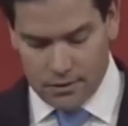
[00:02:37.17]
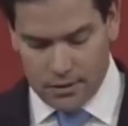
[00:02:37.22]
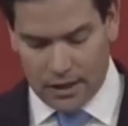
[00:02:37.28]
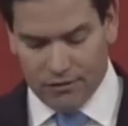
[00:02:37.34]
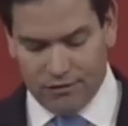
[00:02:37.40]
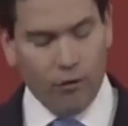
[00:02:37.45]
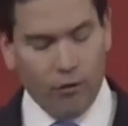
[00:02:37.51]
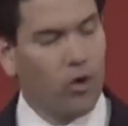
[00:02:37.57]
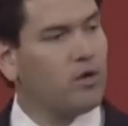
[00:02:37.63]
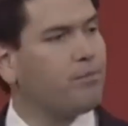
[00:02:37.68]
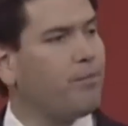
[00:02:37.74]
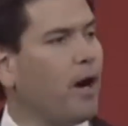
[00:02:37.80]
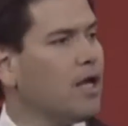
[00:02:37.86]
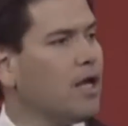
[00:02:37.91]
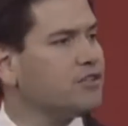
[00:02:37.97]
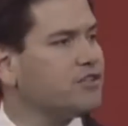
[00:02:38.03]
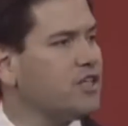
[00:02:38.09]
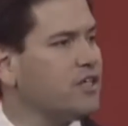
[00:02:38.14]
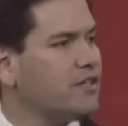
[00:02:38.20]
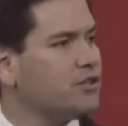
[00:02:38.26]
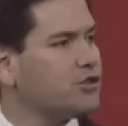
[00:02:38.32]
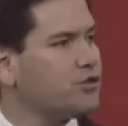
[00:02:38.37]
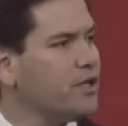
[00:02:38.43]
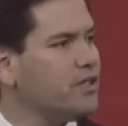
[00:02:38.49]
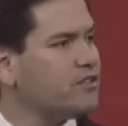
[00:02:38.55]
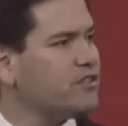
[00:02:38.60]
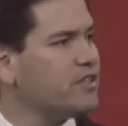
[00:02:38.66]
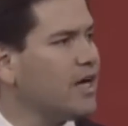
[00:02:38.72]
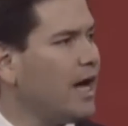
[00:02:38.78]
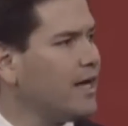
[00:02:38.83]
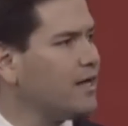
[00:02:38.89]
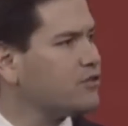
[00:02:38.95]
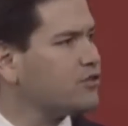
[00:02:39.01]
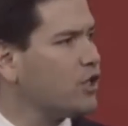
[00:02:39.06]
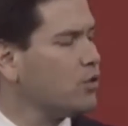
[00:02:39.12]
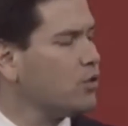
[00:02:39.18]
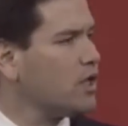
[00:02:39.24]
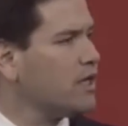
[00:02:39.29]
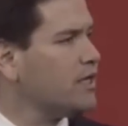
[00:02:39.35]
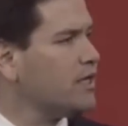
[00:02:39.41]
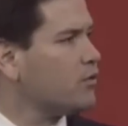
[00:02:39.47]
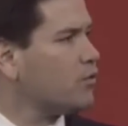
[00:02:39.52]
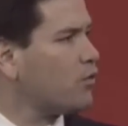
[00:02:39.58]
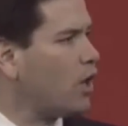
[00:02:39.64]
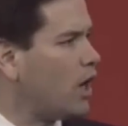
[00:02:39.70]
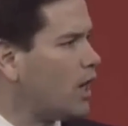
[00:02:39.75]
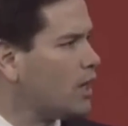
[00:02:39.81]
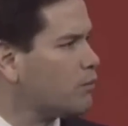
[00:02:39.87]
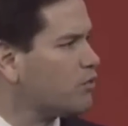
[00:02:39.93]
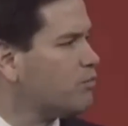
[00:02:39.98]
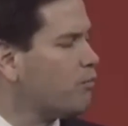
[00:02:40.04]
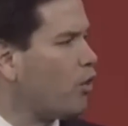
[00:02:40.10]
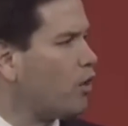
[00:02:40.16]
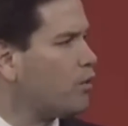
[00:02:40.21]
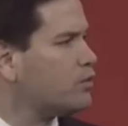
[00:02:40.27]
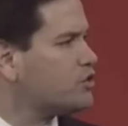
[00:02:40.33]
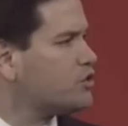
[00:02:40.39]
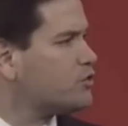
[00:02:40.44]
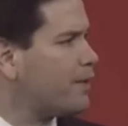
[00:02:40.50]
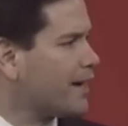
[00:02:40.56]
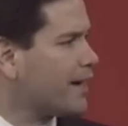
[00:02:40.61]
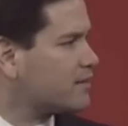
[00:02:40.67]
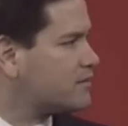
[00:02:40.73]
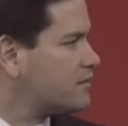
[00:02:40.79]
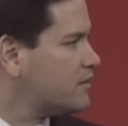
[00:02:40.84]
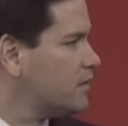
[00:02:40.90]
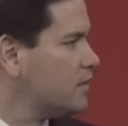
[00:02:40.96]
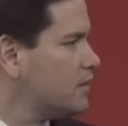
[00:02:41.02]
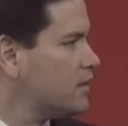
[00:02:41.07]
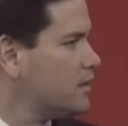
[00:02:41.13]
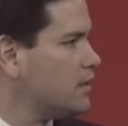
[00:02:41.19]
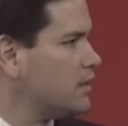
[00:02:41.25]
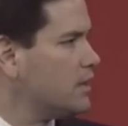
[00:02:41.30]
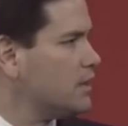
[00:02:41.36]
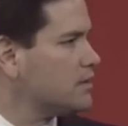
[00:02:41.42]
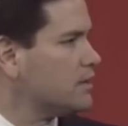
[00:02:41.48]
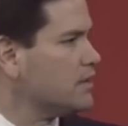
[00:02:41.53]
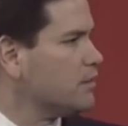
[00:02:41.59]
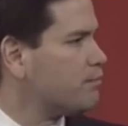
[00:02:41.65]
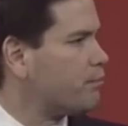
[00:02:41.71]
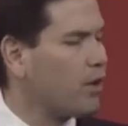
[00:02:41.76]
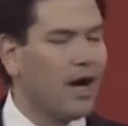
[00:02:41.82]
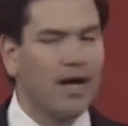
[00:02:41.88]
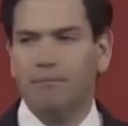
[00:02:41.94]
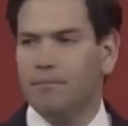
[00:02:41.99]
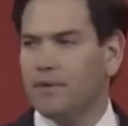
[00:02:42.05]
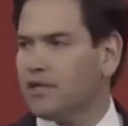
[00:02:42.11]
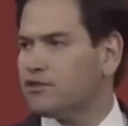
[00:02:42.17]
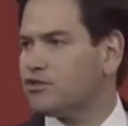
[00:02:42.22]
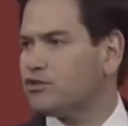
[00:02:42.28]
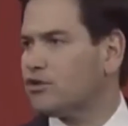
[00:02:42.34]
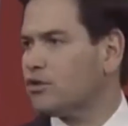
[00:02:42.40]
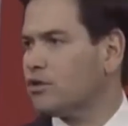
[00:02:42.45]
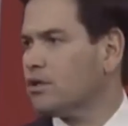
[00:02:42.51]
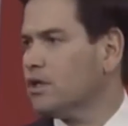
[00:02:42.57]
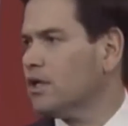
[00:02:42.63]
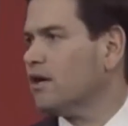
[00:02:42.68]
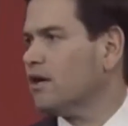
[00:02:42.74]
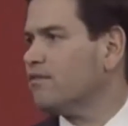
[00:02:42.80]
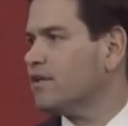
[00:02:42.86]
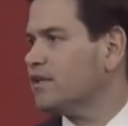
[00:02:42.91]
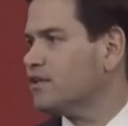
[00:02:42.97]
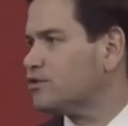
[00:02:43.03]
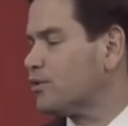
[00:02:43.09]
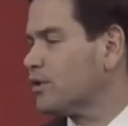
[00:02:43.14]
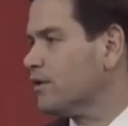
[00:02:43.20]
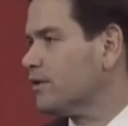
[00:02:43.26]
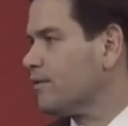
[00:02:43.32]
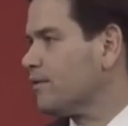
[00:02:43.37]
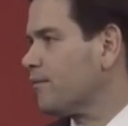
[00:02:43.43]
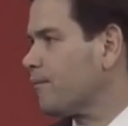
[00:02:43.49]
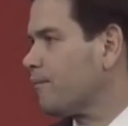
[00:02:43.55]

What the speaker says: And a foreign policy that treats the Ayatollah in Iran with more respect than the Prime Minister of Israel.